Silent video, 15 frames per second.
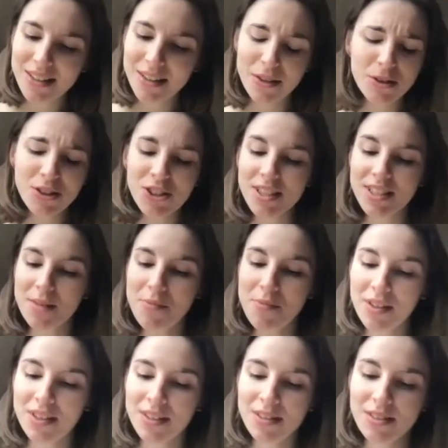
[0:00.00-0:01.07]
was just
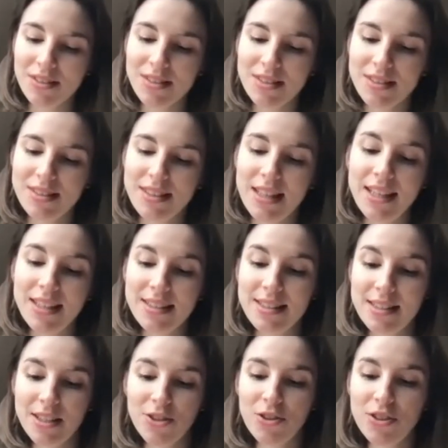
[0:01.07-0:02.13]
something that it's
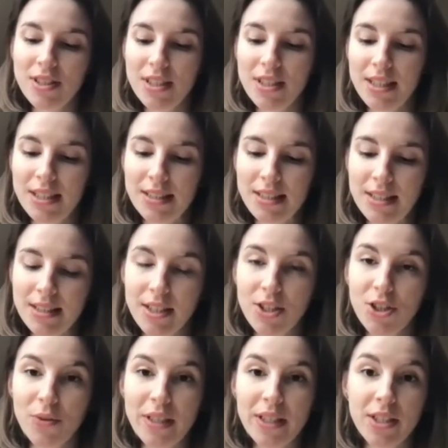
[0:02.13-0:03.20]
interesting in the
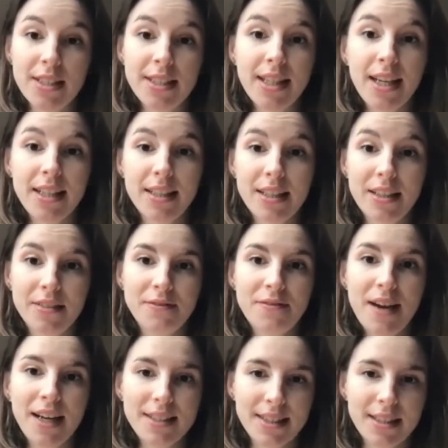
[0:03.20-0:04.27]
situations that, in
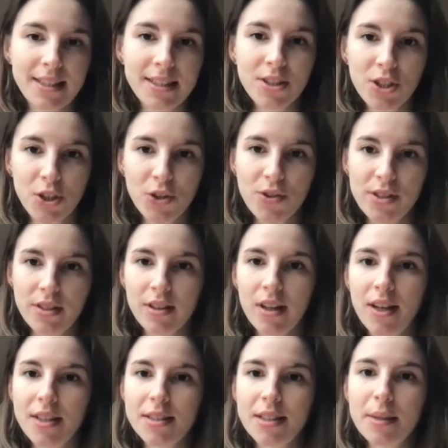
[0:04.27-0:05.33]
fact, and it's used a
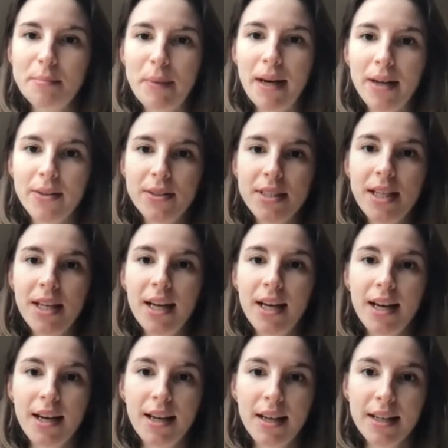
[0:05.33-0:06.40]
lot about
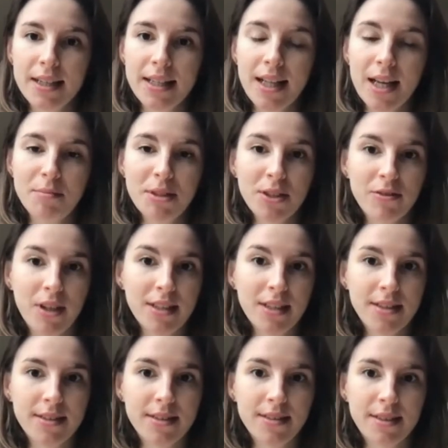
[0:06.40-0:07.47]
climate
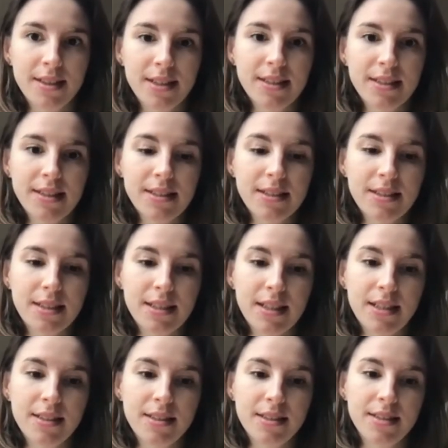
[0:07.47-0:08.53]
crisis denialists,
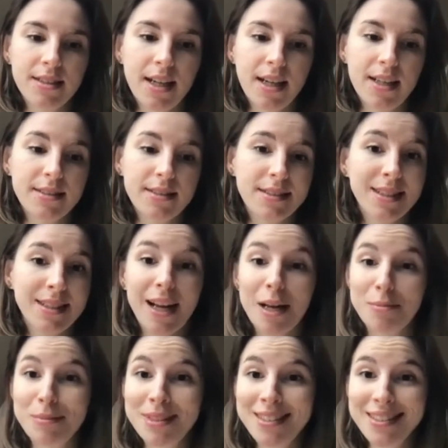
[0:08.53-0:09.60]
is that
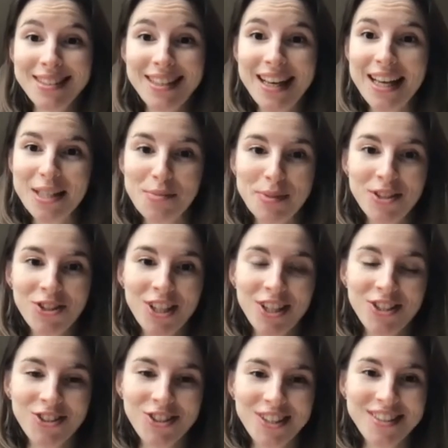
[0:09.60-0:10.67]
climate has been
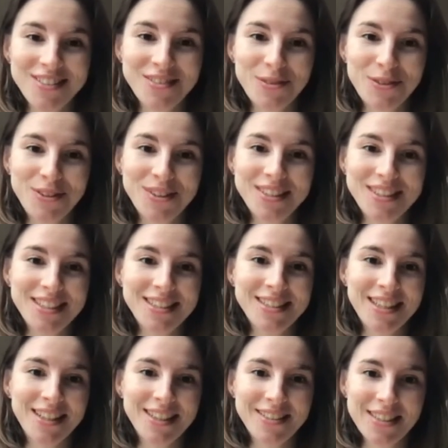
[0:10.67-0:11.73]
changing for the
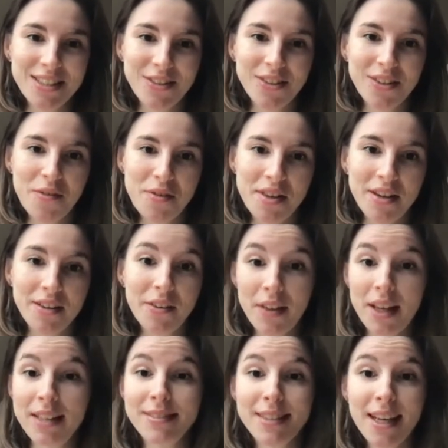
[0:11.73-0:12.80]
entire history of the Earth,
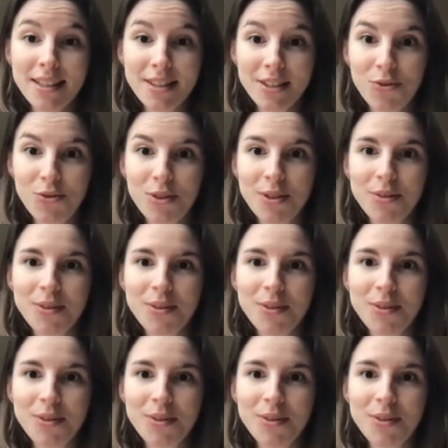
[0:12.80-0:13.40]
and that is true.